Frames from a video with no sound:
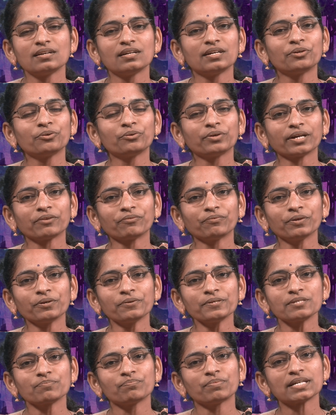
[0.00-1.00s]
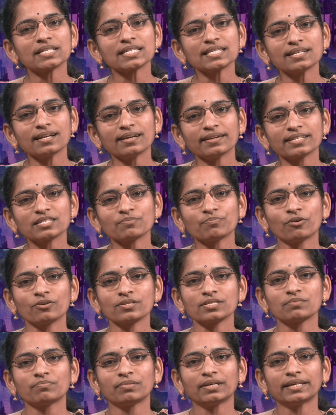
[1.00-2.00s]
to refuse personal
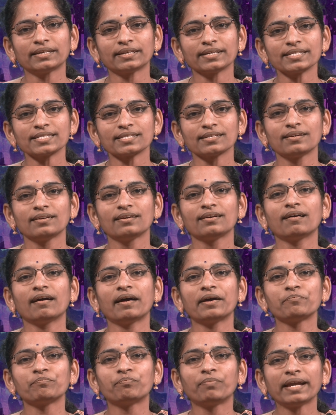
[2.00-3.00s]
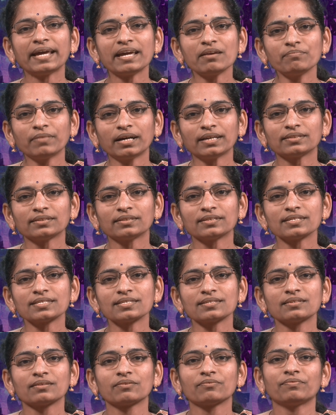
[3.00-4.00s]
responsibilities and blame
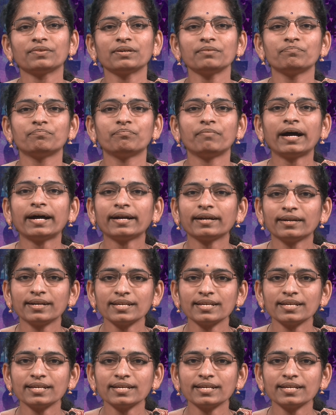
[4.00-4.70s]
others for bad